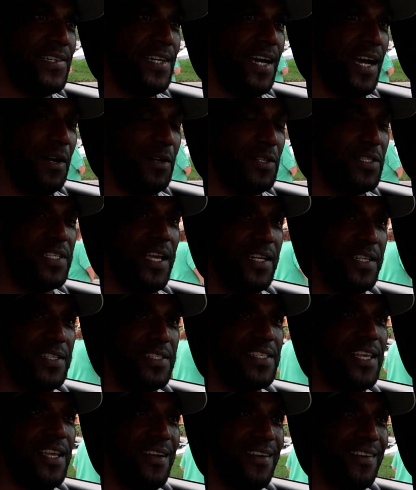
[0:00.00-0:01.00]
I was kind
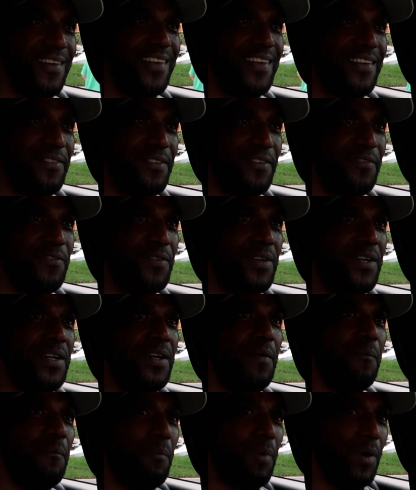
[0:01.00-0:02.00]
of scared.
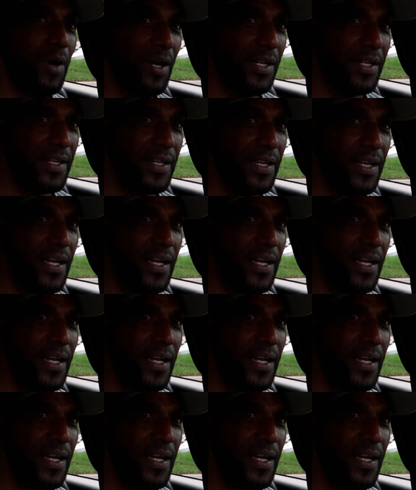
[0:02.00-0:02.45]
But